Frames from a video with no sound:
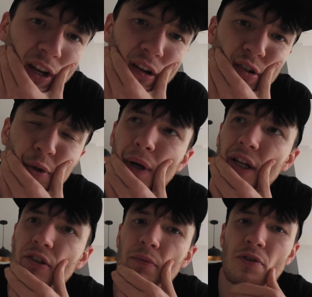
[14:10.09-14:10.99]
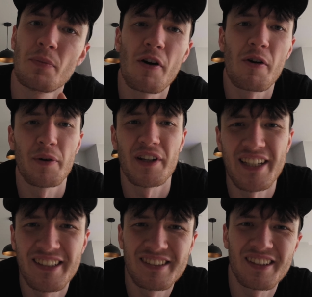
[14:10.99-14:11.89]
if she wakes up tomorrow on
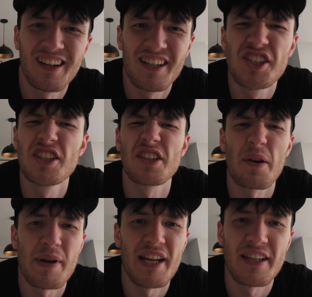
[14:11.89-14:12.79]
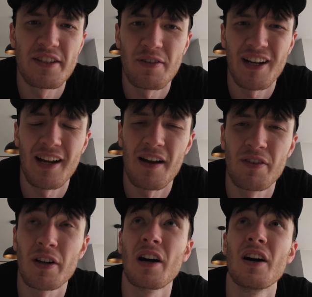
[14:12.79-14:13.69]
Easter and she's got me an Easter egg and I've
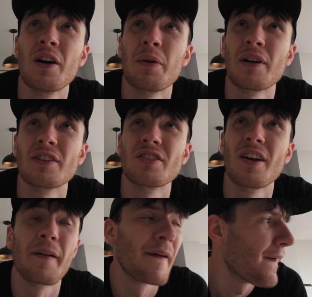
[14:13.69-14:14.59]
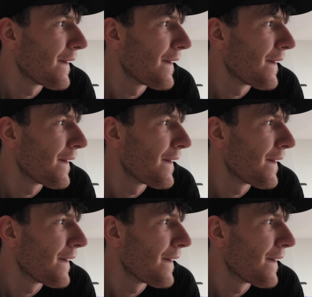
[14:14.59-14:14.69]
not got her one, so